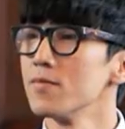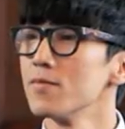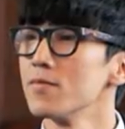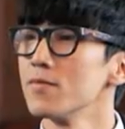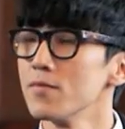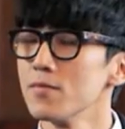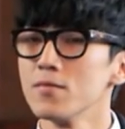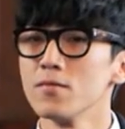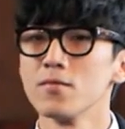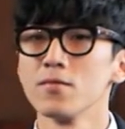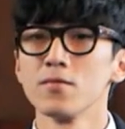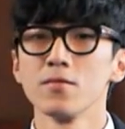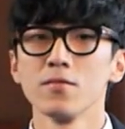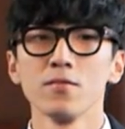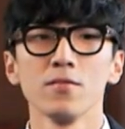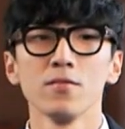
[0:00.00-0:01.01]

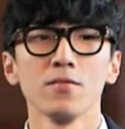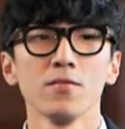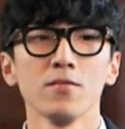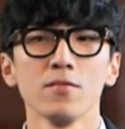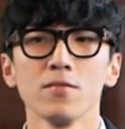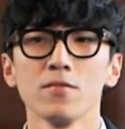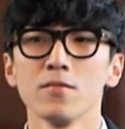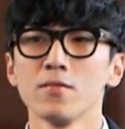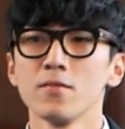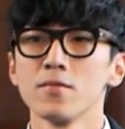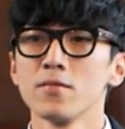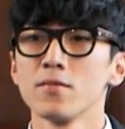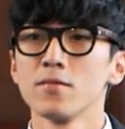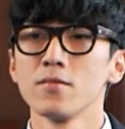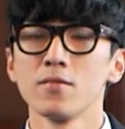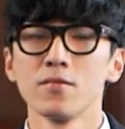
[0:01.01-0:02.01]

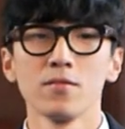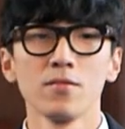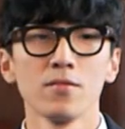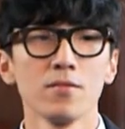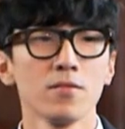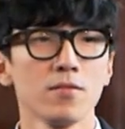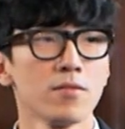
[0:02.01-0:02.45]
[no speech]